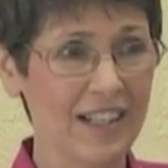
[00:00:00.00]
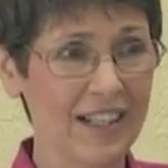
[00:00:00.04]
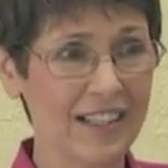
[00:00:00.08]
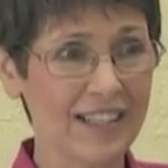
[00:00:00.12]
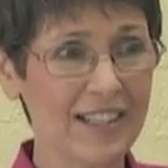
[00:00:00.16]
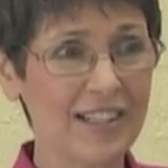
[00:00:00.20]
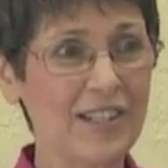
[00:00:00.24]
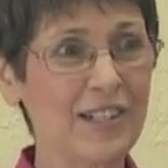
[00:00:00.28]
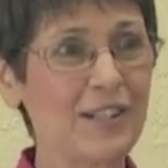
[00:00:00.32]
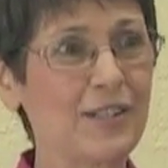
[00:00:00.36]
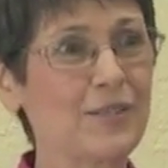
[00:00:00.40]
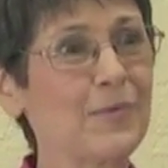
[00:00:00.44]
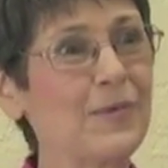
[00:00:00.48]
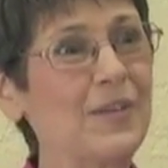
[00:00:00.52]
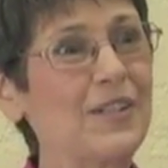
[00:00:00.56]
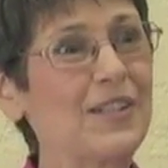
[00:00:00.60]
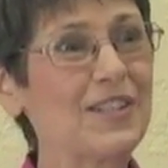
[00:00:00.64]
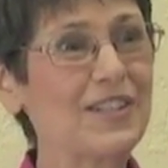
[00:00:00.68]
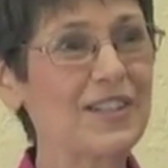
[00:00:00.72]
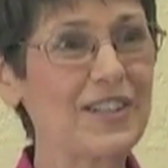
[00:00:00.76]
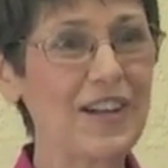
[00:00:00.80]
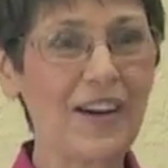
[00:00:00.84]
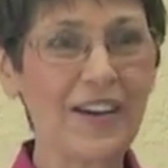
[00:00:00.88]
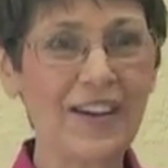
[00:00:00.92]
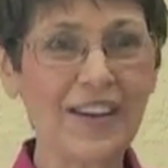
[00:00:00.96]
Since we
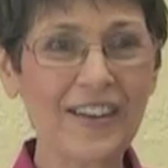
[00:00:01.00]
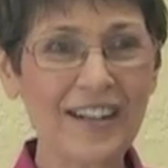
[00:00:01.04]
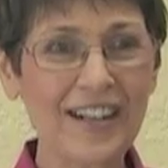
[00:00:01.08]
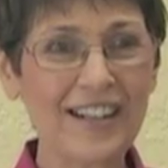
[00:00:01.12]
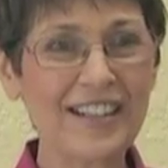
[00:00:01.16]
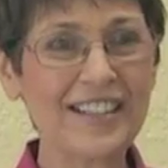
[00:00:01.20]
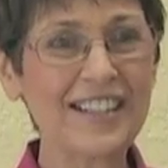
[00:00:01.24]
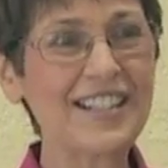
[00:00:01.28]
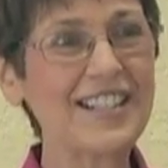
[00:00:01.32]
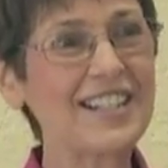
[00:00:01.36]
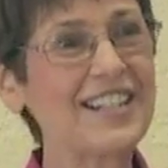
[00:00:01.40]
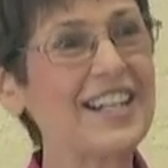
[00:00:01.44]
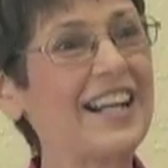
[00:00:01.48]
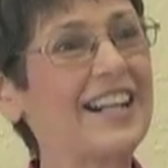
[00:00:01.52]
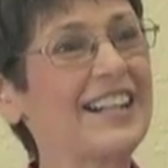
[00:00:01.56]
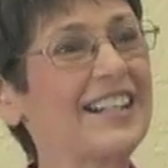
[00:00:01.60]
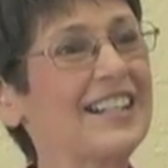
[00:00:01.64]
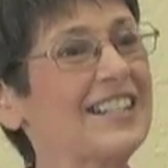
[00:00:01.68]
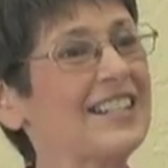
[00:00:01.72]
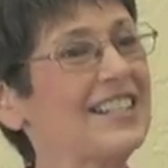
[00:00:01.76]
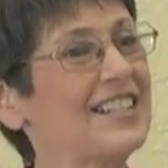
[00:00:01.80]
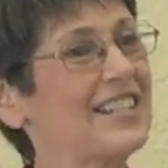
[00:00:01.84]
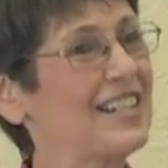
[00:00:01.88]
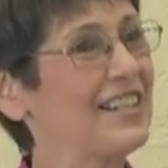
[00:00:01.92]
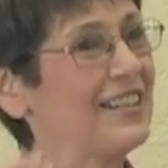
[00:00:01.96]
started on
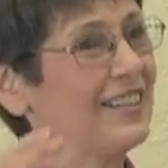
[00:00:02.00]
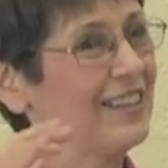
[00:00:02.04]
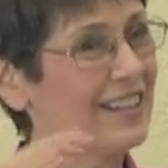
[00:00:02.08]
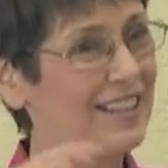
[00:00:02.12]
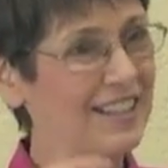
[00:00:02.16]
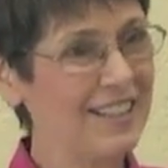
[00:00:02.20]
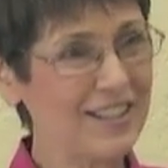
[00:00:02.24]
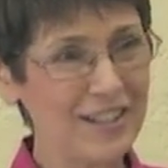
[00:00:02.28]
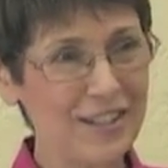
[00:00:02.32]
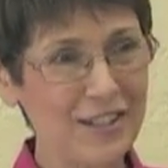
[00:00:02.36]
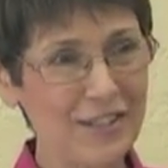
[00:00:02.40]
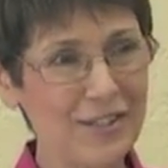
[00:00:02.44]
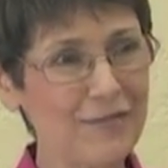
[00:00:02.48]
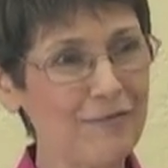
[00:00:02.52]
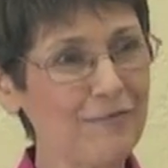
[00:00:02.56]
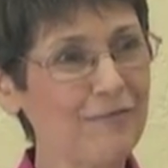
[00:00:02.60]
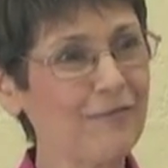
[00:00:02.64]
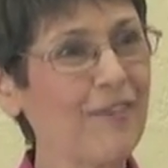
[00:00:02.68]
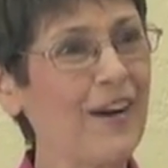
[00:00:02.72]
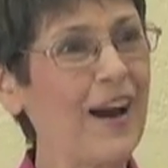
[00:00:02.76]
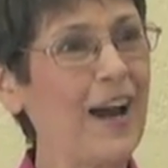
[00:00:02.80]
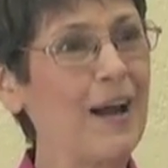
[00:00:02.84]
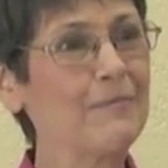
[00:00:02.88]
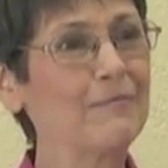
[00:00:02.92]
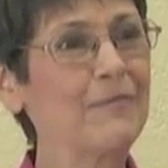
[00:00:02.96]
stainless steel, let's just
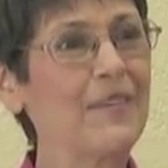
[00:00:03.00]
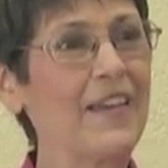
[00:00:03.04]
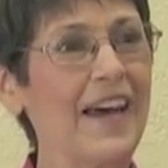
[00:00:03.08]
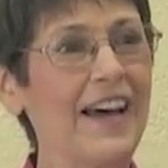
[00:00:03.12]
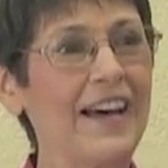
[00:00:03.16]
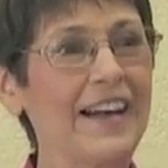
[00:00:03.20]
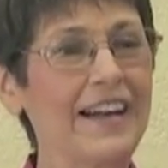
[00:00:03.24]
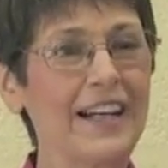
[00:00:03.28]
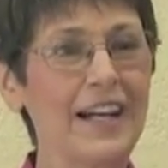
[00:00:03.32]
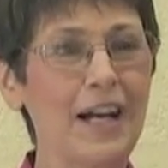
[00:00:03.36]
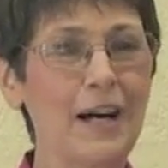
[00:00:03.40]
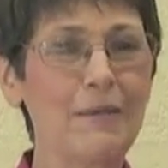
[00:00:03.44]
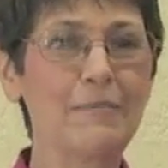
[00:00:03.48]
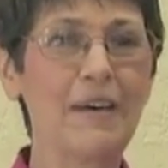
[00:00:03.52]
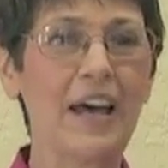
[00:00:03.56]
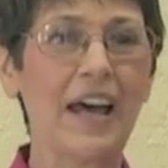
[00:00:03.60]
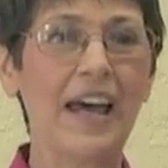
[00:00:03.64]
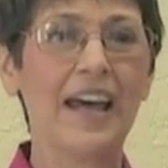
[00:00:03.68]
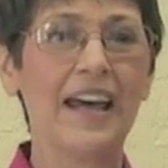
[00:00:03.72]
wrap that up.